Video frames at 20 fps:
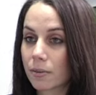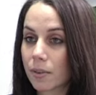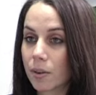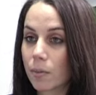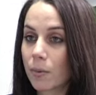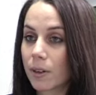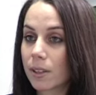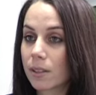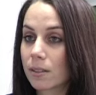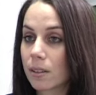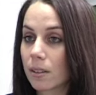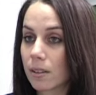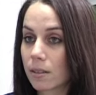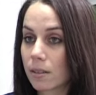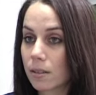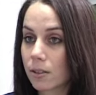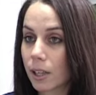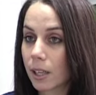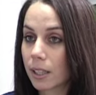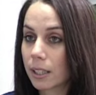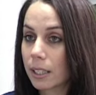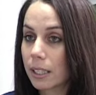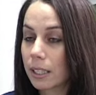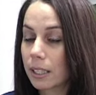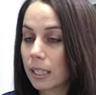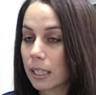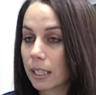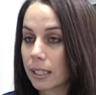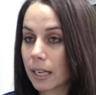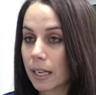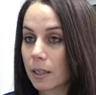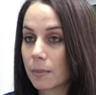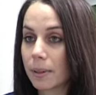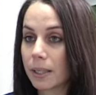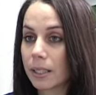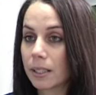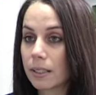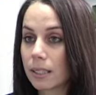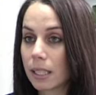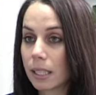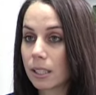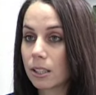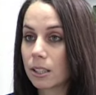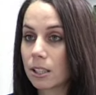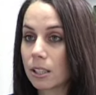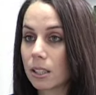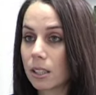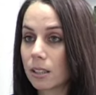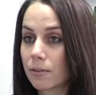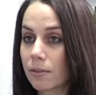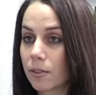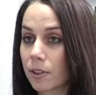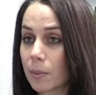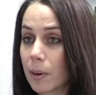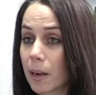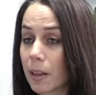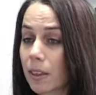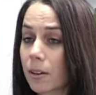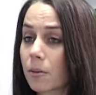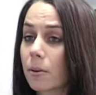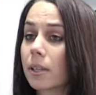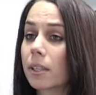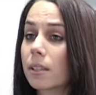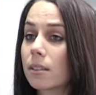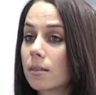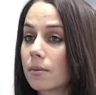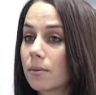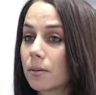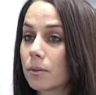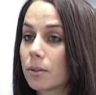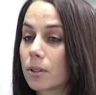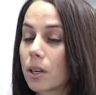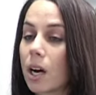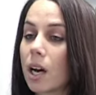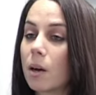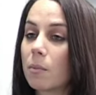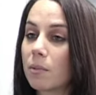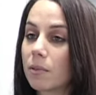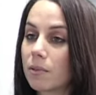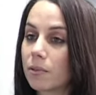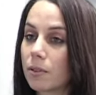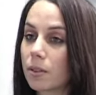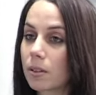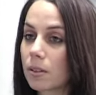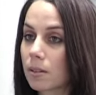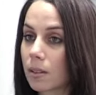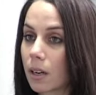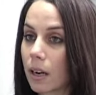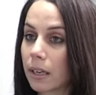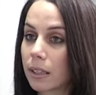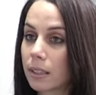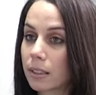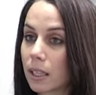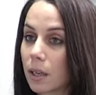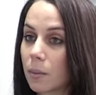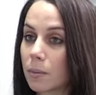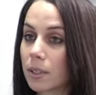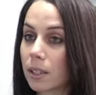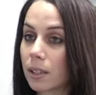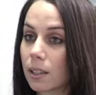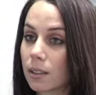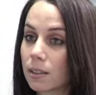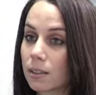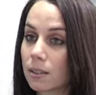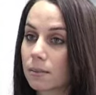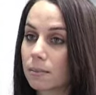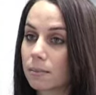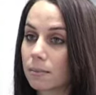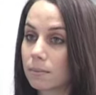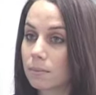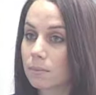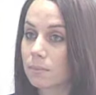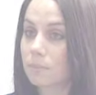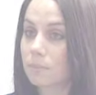from Western Australia and have been teaching for about 3 years full time before deciding to come to London.